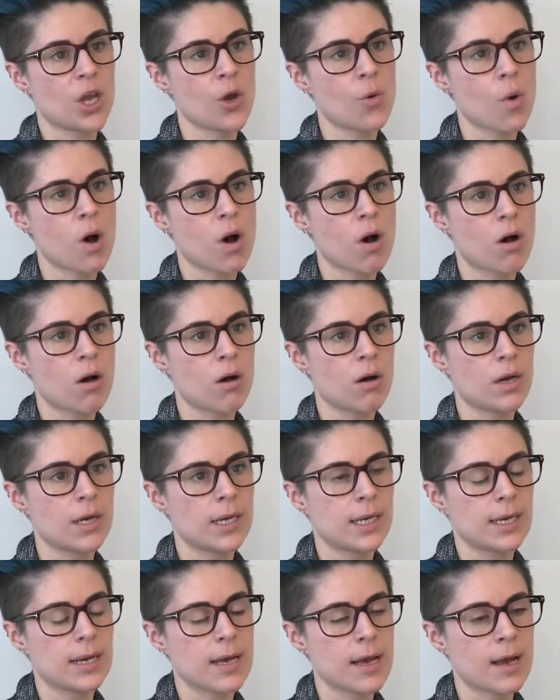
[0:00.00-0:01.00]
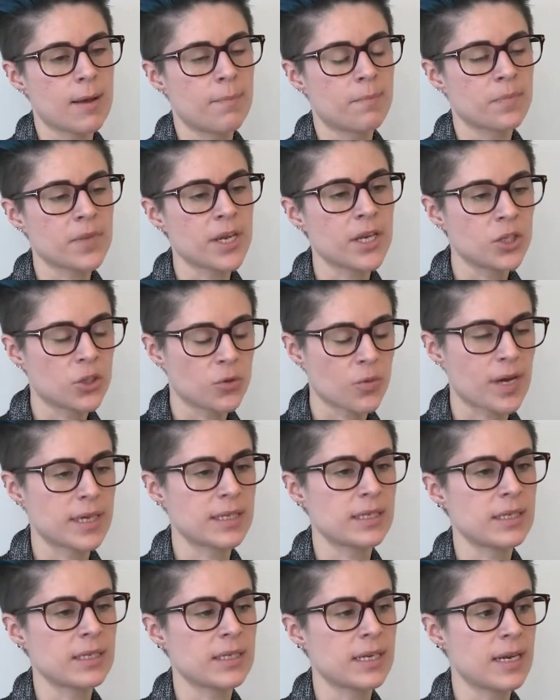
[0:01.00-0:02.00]
who are
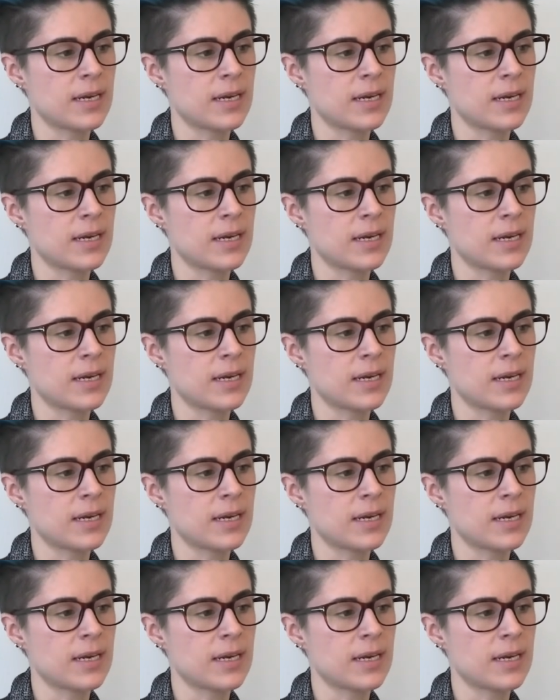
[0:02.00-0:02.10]
interested